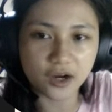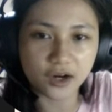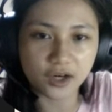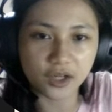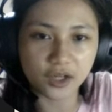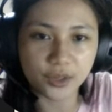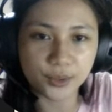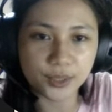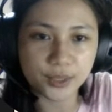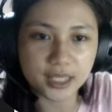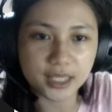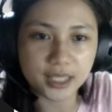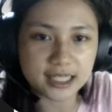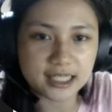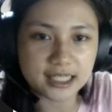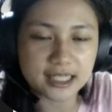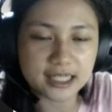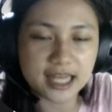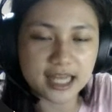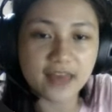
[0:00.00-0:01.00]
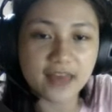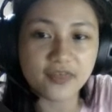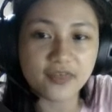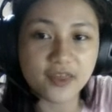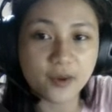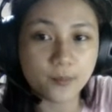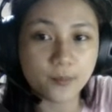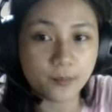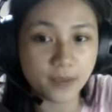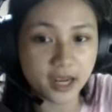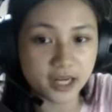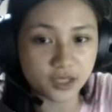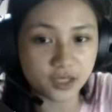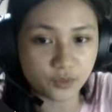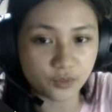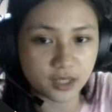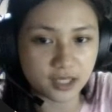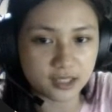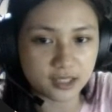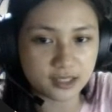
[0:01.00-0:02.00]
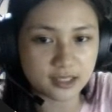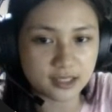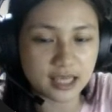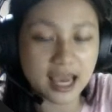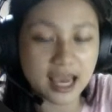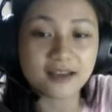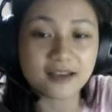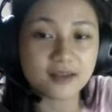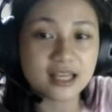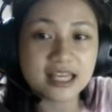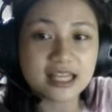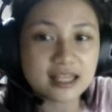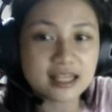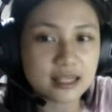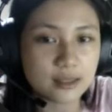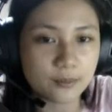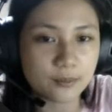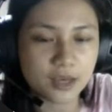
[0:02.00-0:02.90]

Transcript: are located at the matrix, in the